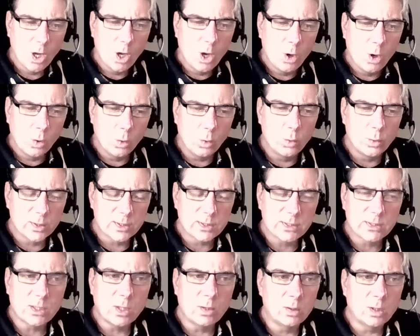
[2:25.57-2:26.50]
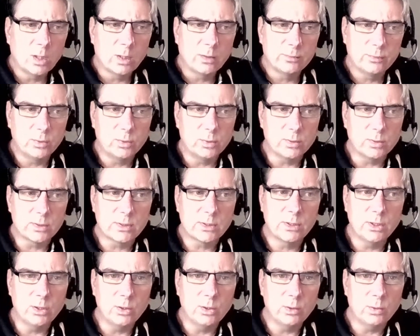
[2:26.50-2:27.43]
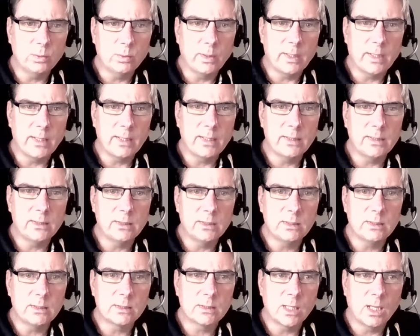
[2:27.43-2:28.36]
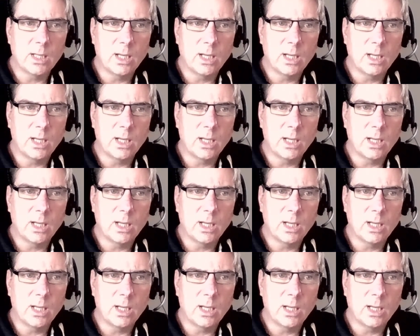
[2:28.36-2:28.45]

All the solo rules do is